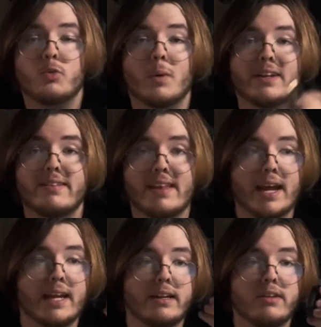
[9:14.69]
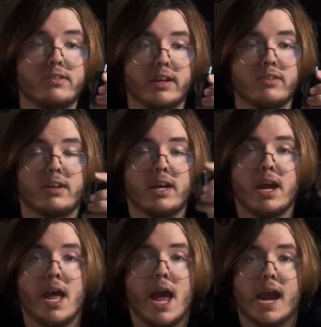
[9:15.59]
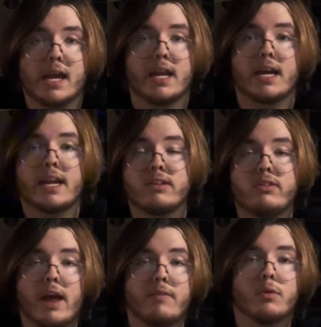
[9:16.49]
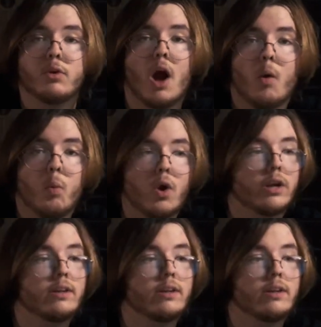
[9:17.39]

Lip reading: one is 1080/60, and it has never not worked.